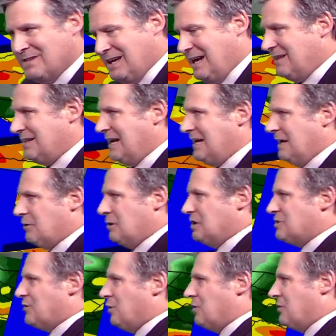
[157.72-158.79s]
and then
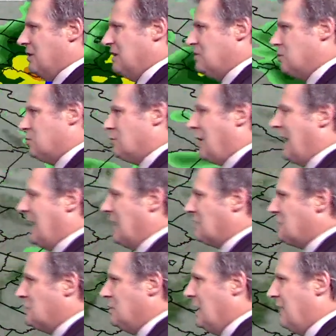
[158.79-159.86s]
areas further east will dry out
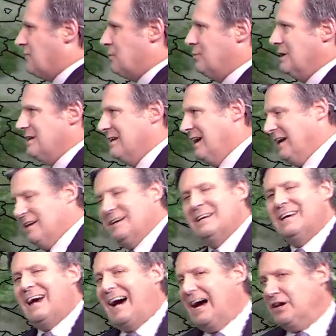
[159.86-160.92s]
soon after midnight.
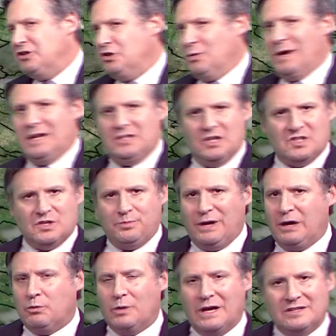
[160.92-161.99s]
I do
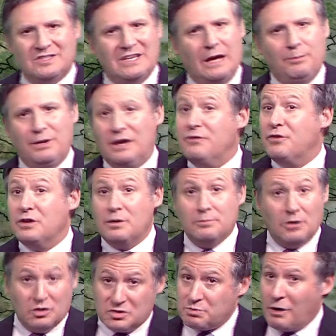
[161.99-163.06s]
anticipate Wednesday being, for the
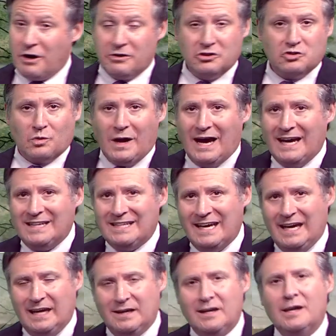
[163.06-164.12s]
most part, a dry
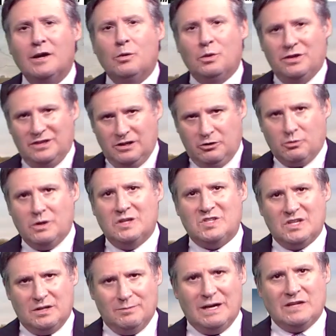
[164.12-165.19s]
day with
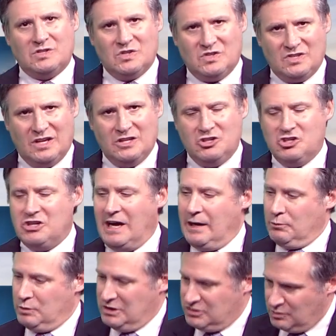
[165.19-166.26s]
increasing amounts of
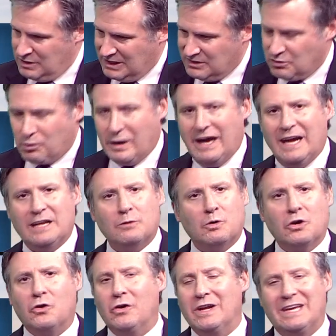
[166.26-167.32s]
sunshine. We do need the rain, and
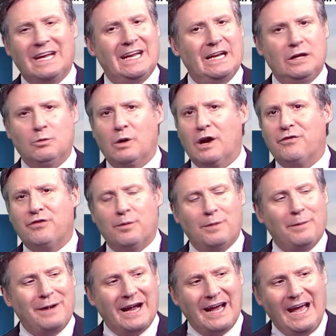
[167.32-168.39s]
we're going to get anywhere from
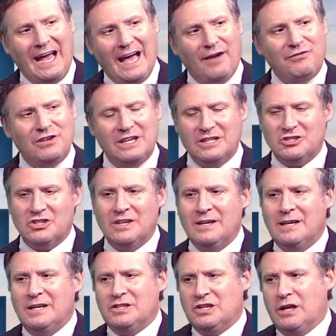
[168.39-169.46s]
about a half an inch
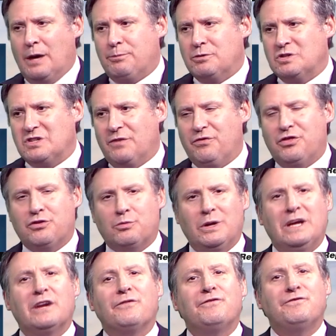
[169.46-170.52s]
to upwards of
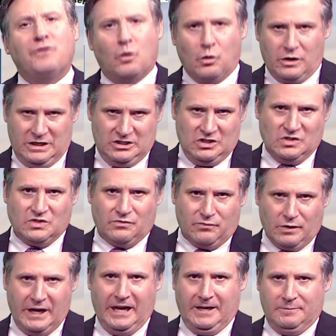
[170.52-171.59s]
three to four inches of
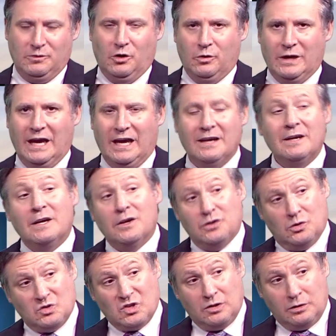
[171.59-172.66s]
rain. Okay,
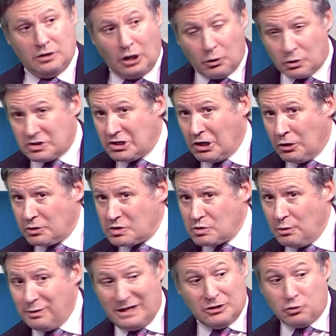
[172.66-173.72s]
those lower totals
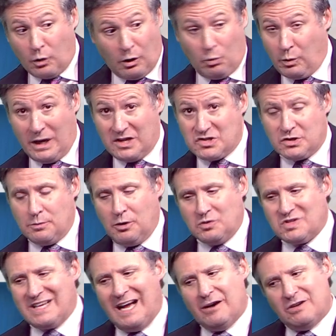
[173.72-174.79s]
will be into our
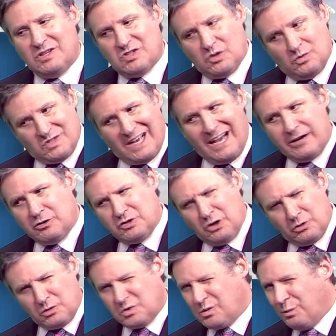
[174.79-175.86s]
westernmost counties. Those higher
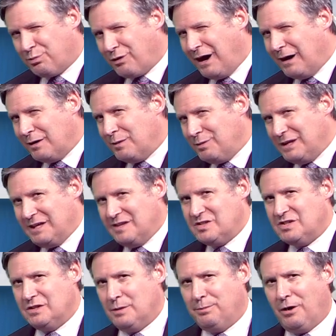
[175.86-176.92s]
totals will probably be
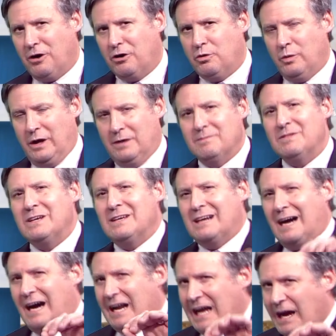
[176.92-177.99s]
east of the parkway.
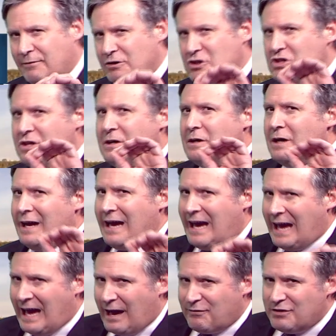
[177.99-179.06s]
On average,
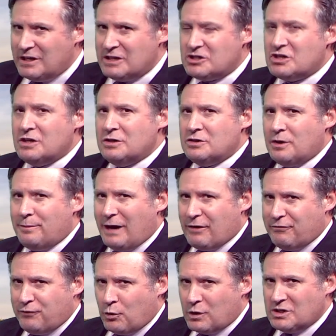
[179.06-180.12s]
half an inch to about
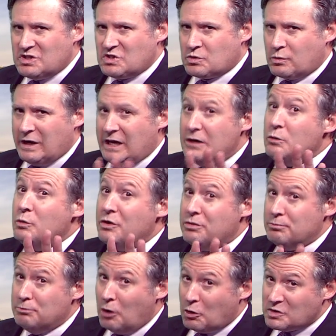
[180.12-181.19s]
four inches of rain, with
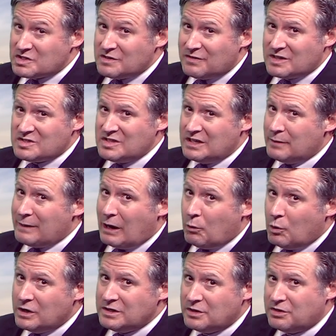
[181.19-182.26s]
most of us seeing about
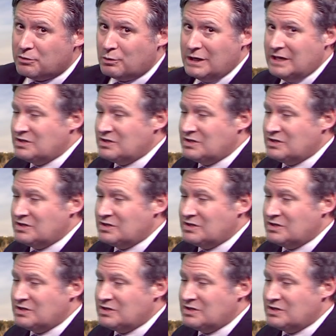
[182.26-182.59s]
one to three